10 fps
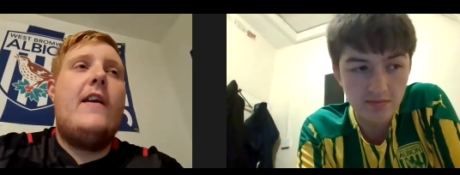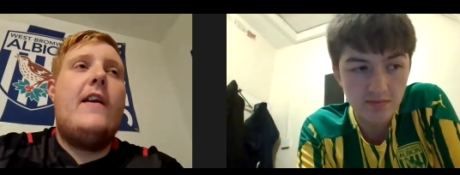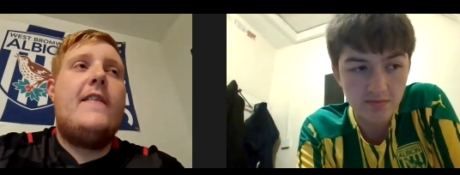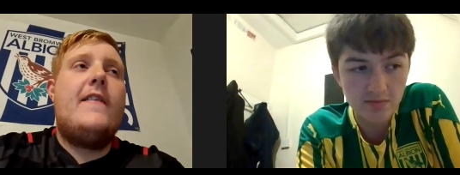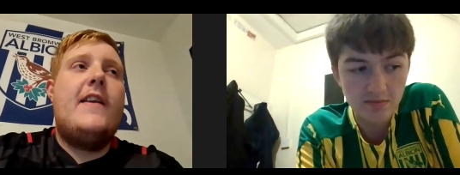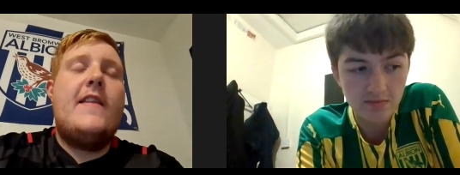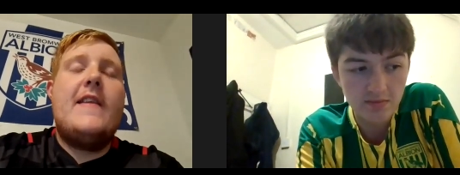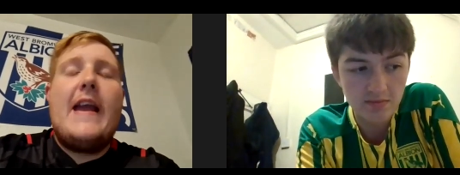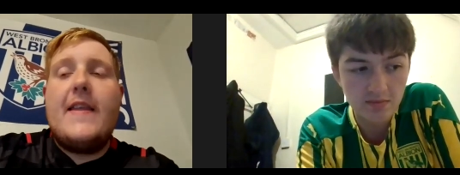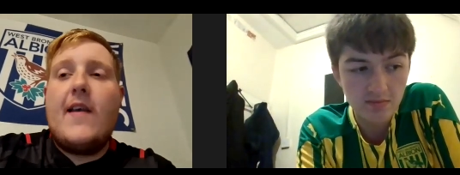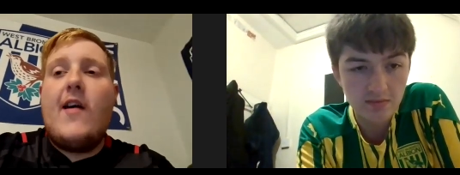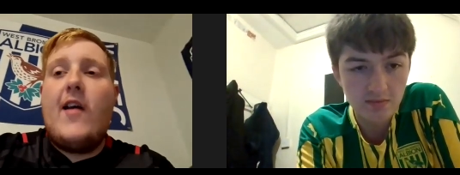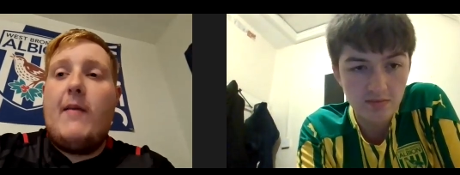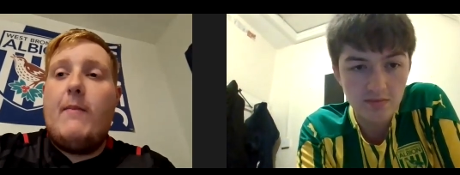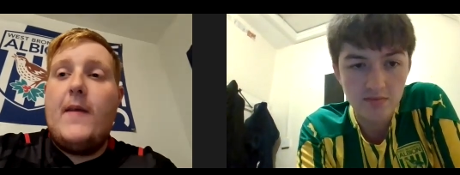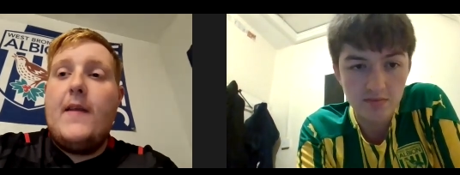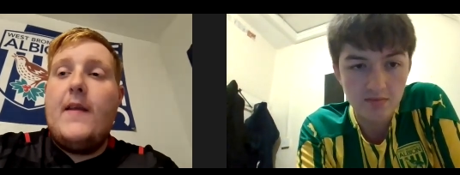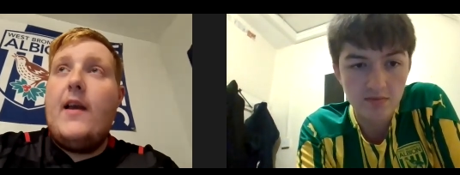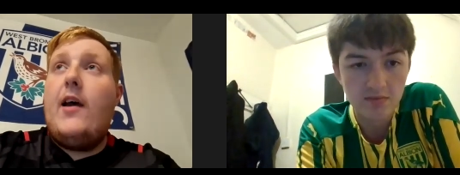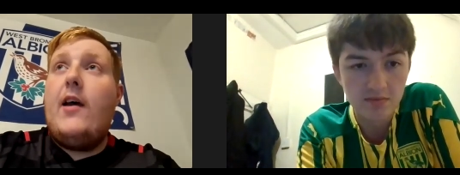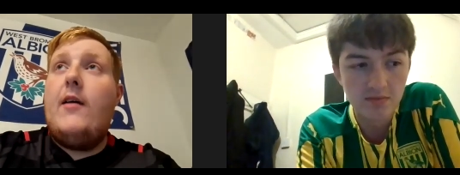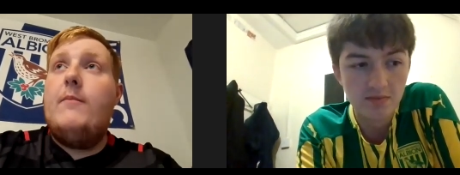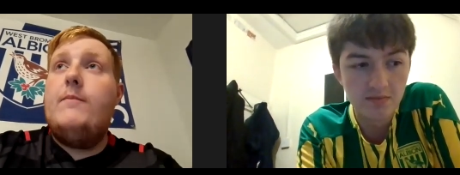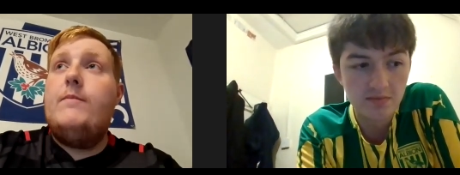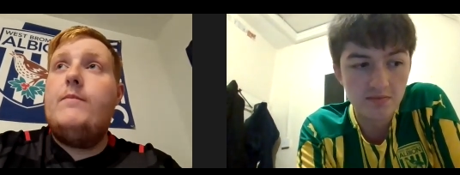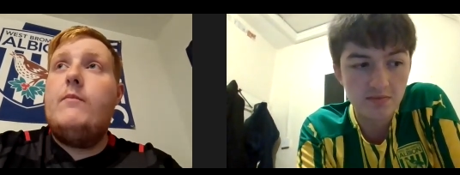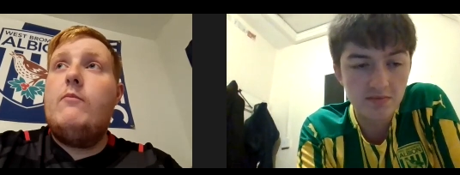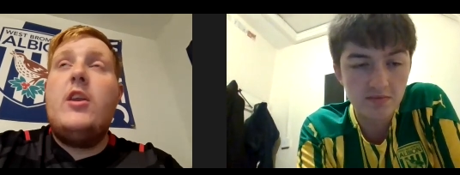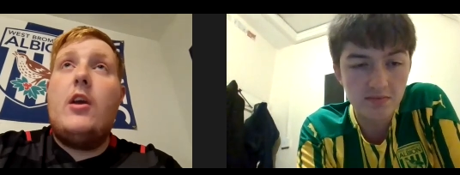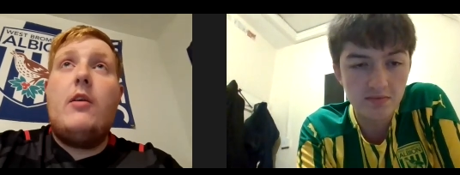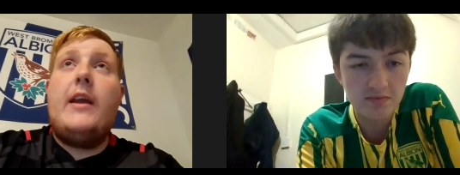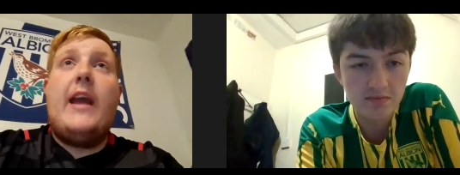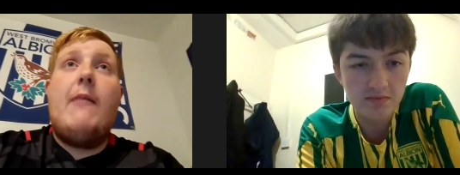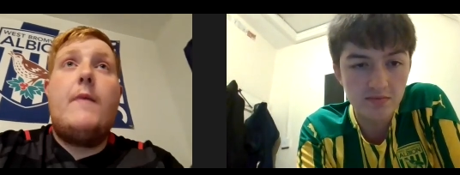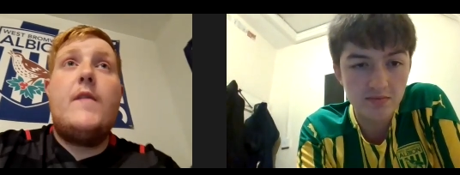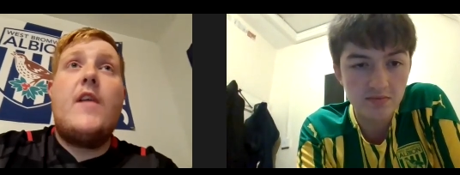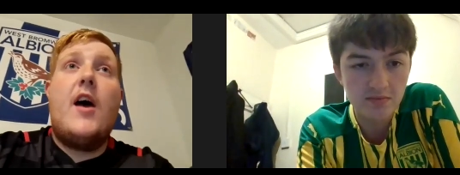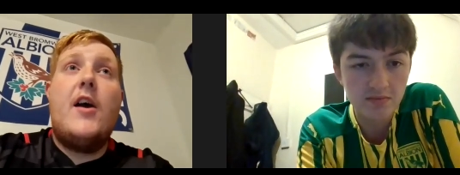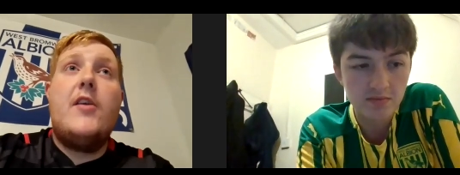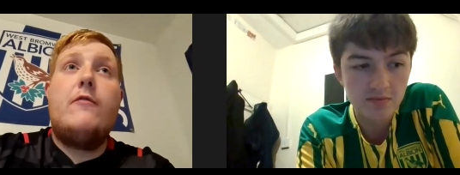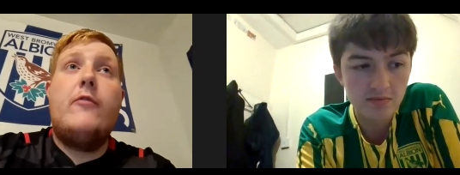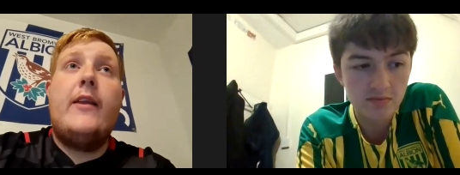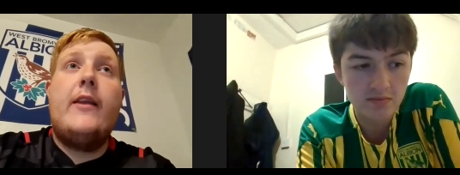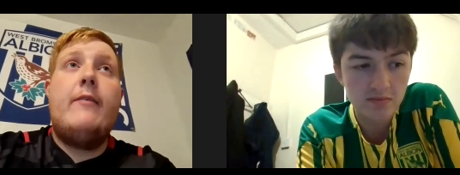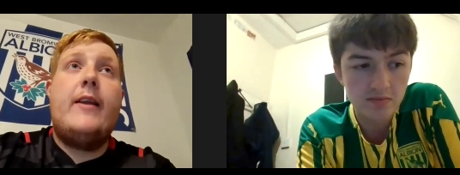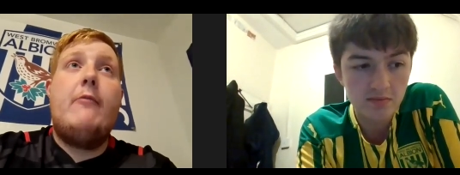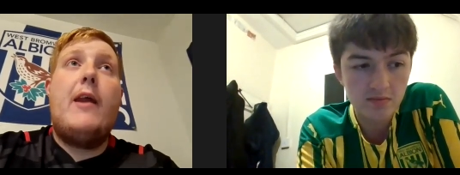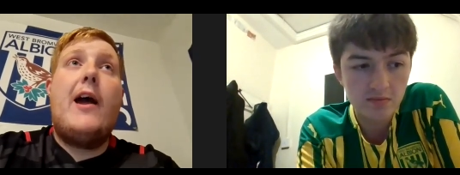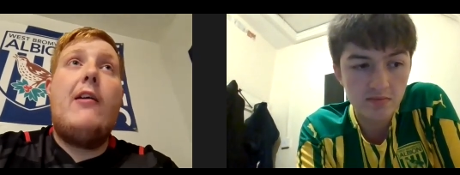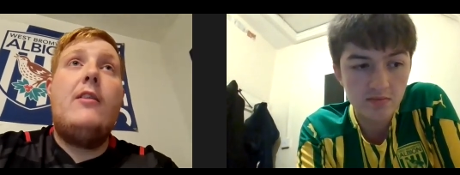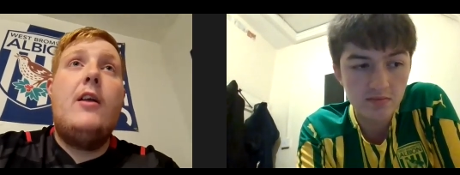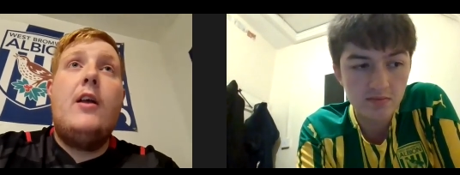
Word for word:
Speaker 1: it's going to take time um you know again we started off really really well